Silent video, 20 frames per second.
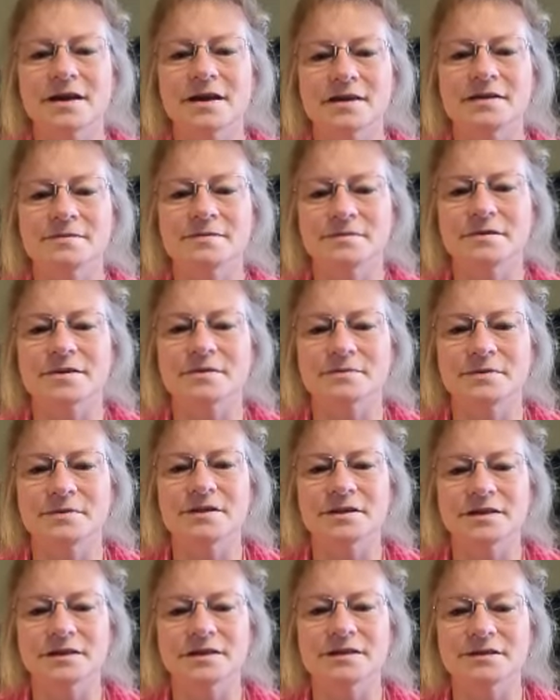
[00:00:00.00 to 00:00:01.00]
I mm-hmm.
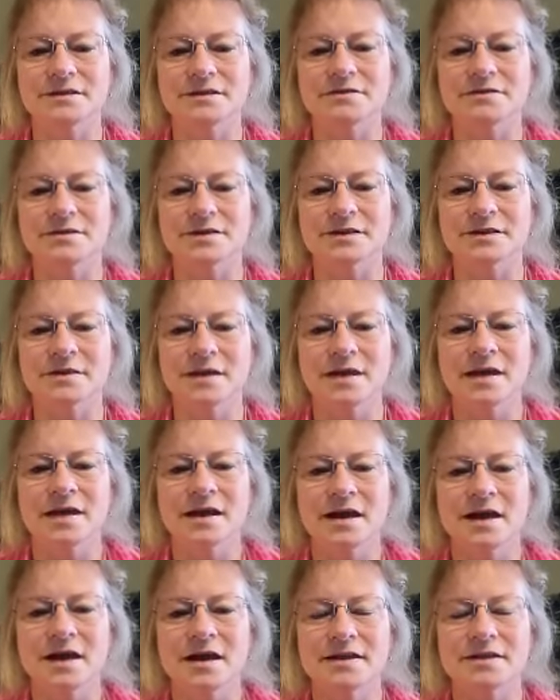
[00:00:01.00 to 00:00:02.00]
completely agree.
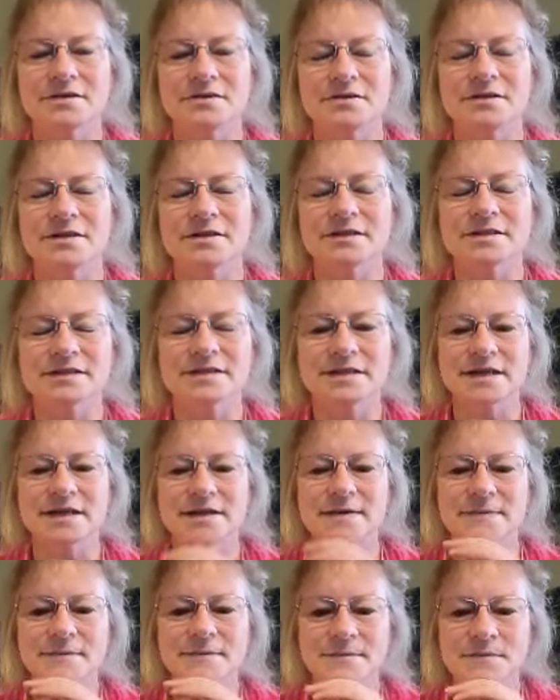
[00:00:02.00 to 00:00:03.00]
I noticed
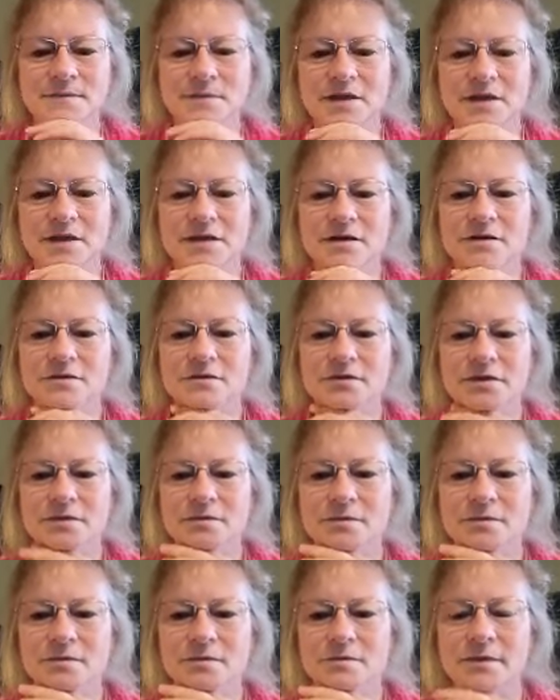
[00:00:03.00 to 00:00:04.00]
um, over
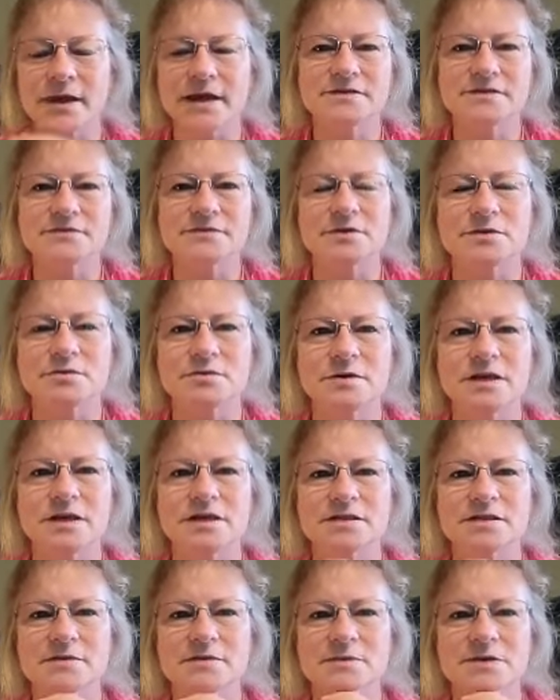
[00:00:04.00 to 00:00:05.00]
the past few
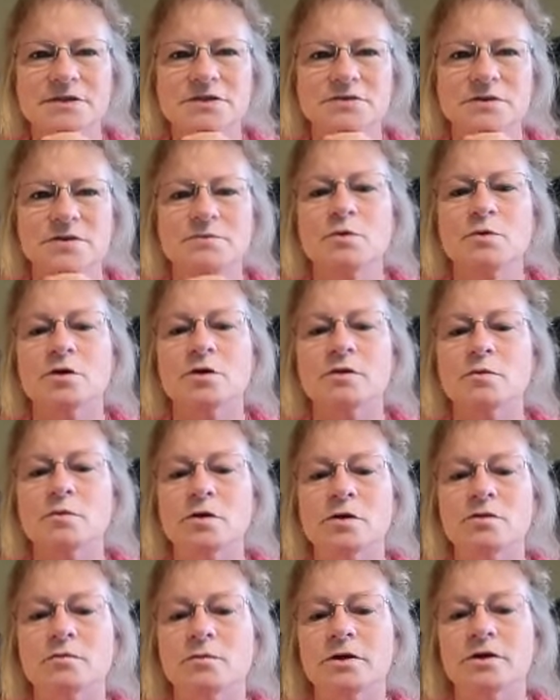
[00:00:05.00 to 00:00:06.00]
weeks, I've been doing more and
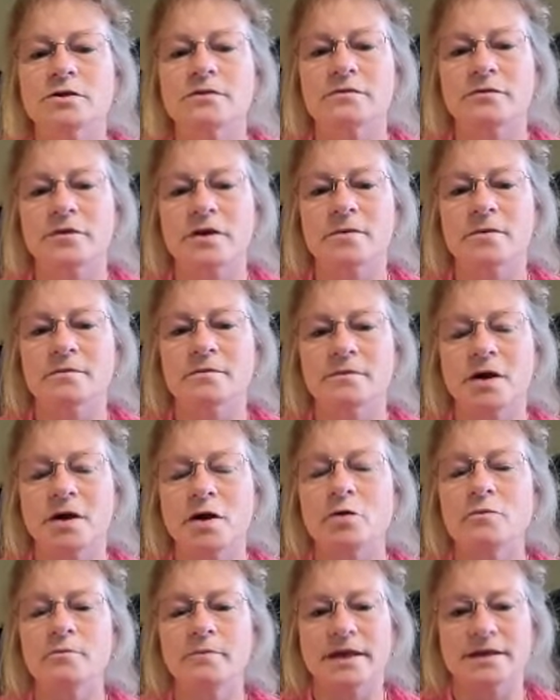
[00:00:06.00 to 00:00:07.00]
more work from
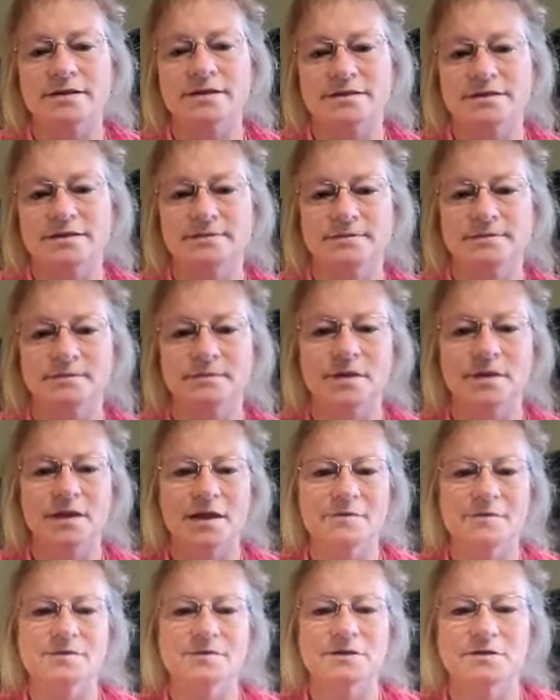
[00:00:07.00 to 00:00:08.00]
home based.
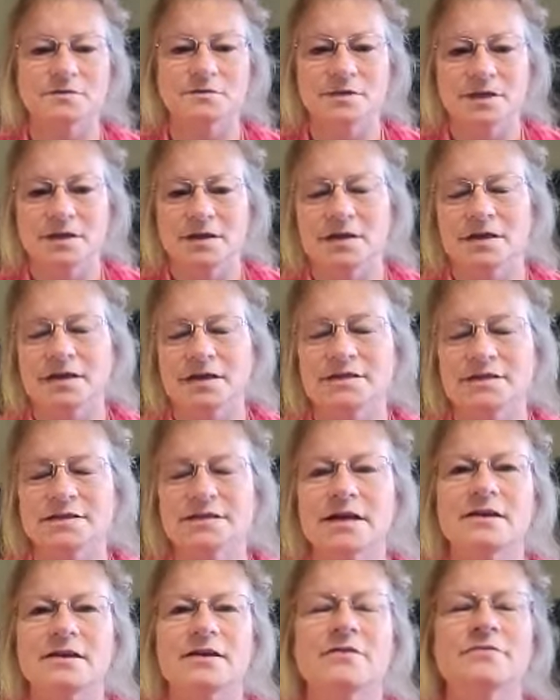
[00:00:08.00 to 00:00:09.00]
Okay, mm-hmm. so
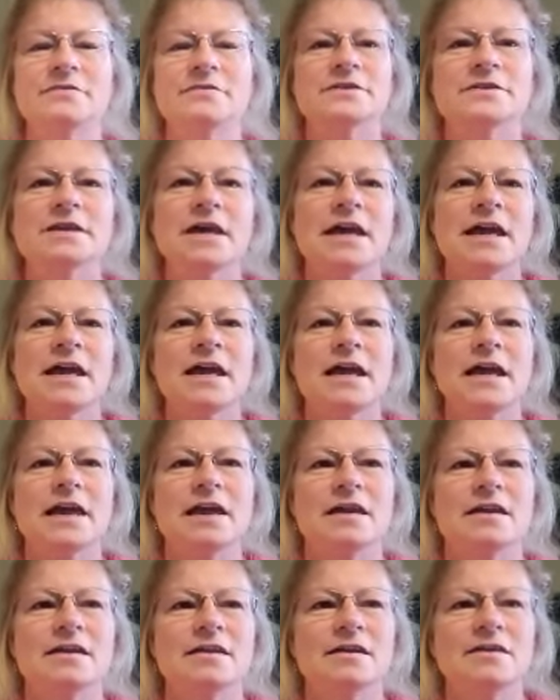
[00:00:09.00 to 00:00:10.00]
inside office.
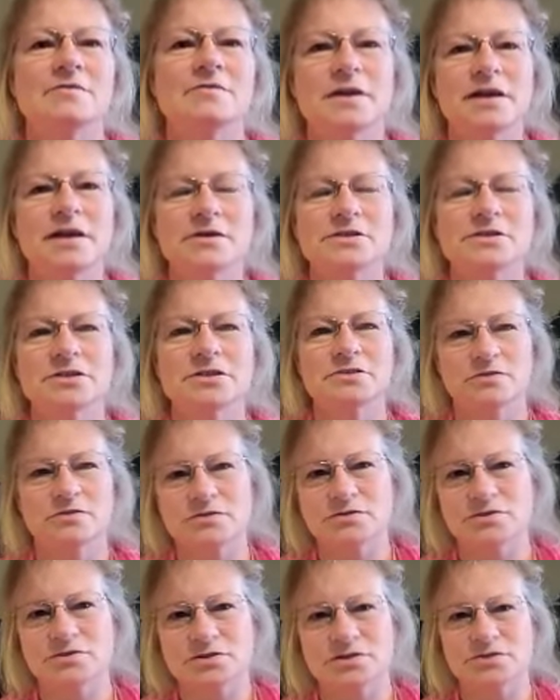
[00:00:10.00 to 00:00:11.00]
And I went out to the
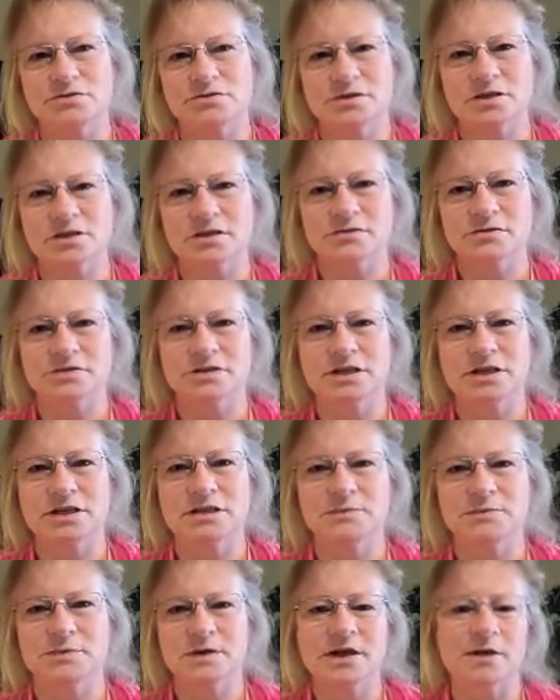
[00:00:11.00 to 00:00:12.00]
grocery store the other
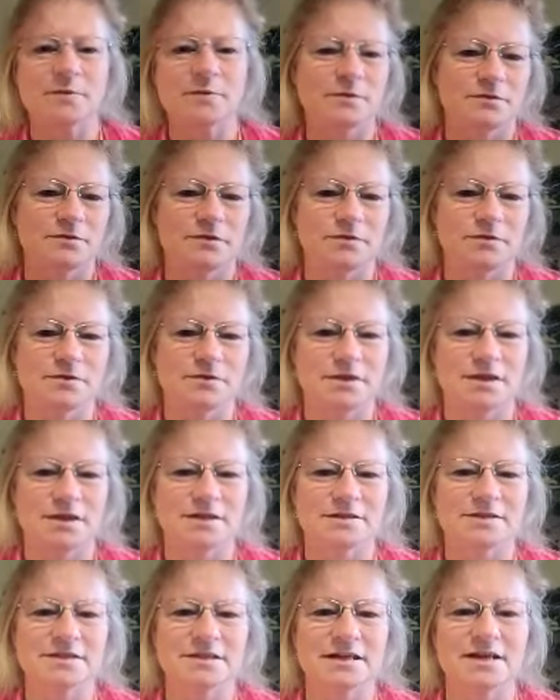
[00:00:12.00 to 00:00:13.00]
day to pick up a few
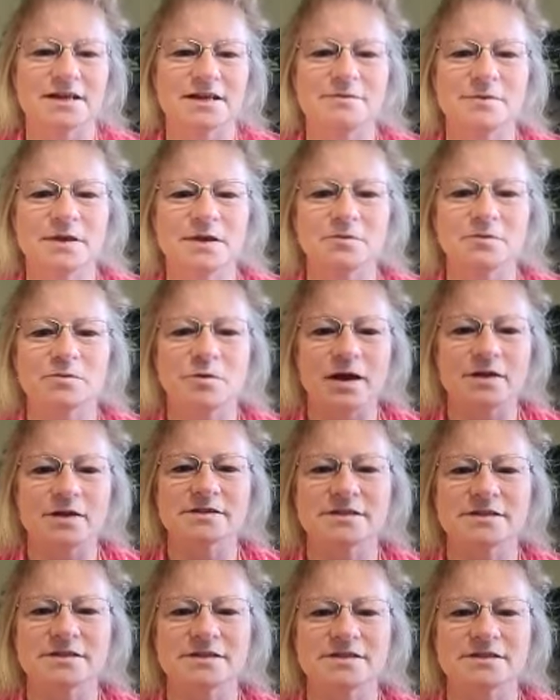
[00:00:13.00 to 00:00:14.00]
things. And it had been a while
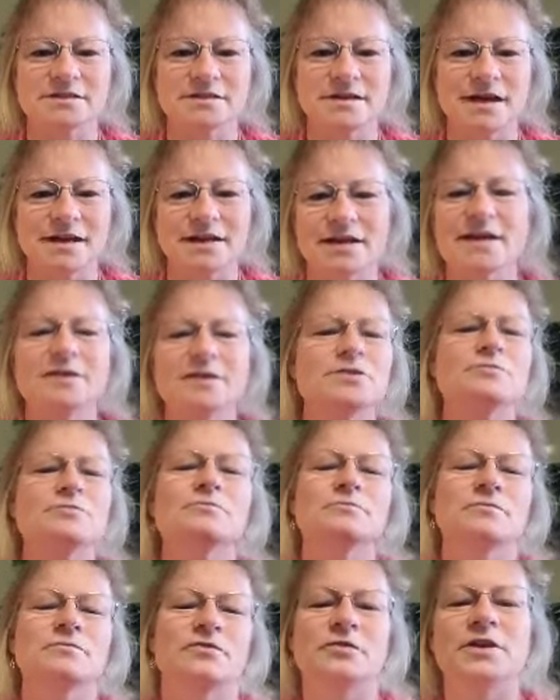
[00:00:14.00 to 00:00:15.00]
since I, I
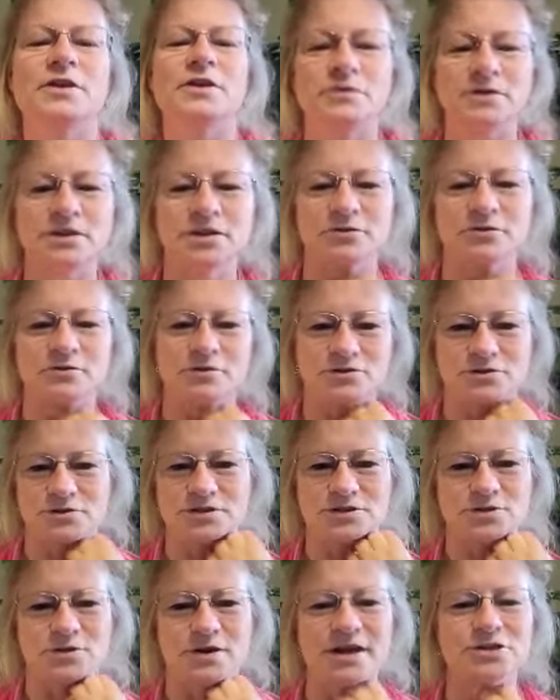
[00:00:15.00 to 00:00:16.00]
don't frequent the grocery
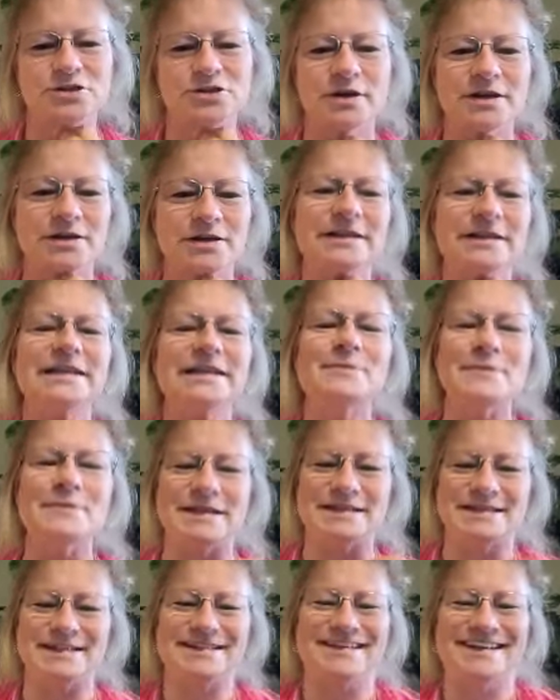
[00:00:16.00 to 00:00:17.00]
store. I try to
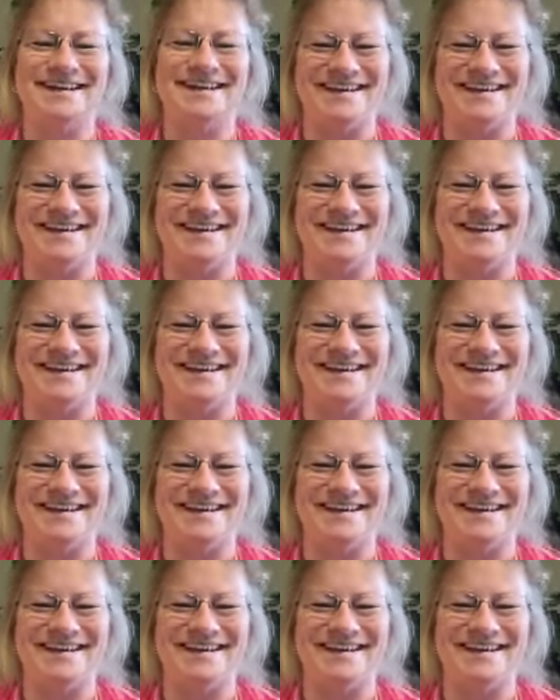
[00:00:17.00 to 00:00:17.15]
limit